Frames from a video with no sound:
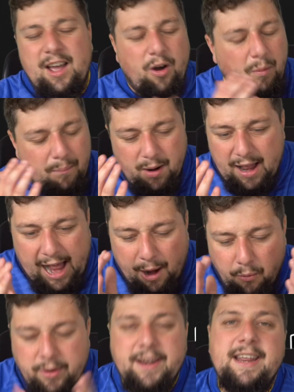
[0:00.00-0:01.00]
Umbro,
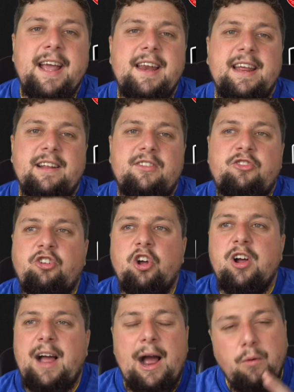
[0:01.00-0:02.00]
how can you get it?
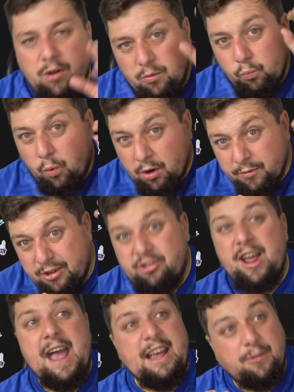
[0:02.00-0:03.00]
So, how can one of your
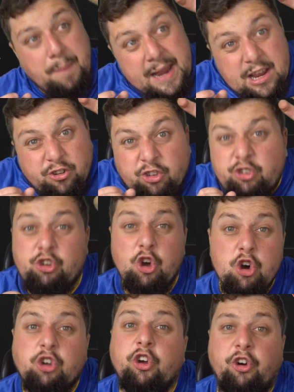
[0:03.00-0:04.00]
shirts be
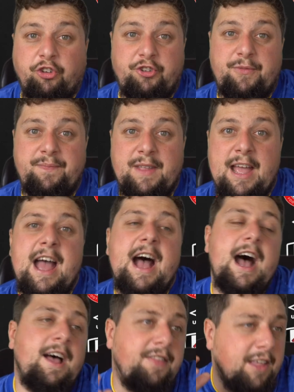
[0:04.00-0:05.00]
so good
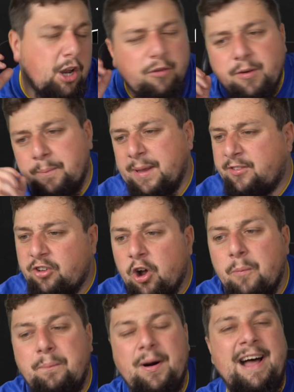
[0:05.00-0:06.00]
and the other be
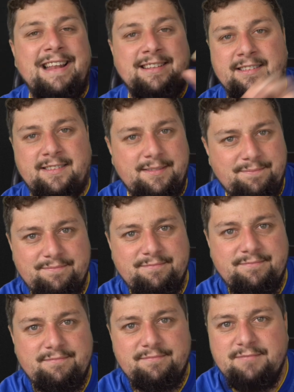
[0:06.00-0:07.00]
so bland?
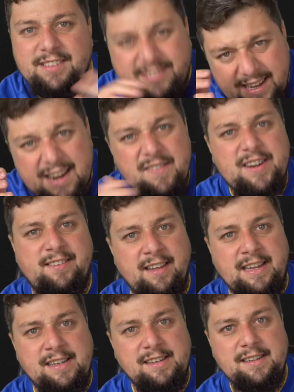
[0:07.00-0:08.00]

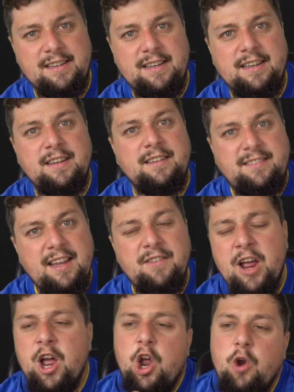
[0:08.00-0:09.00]
Seriously.
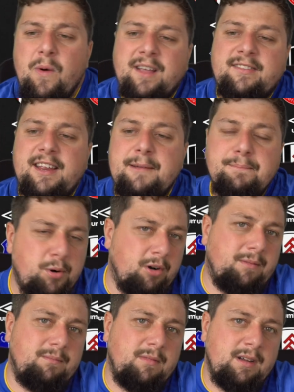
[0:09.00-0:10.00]
Who has the
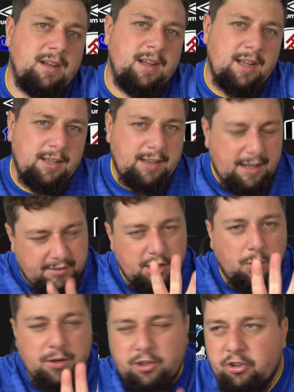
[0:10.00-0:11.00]
input? Do you
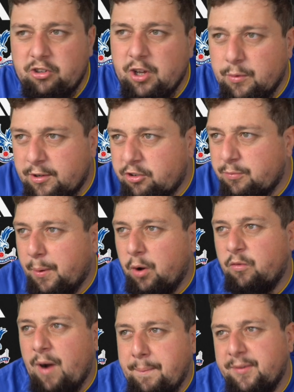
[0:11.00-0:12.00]
know what they should do? They should put
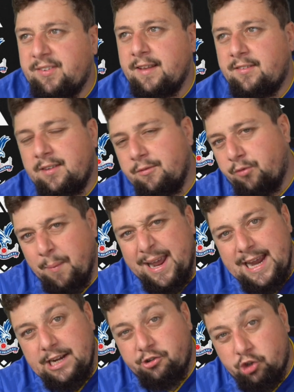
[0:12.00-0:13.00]
a representative from
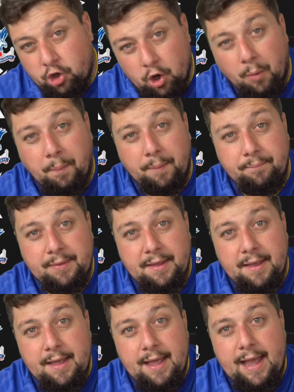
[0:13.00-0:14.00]
each club
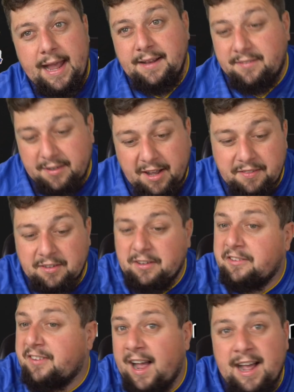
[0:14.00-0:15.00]
into like the
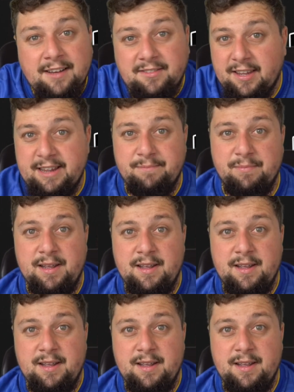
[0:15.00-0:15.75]
design team.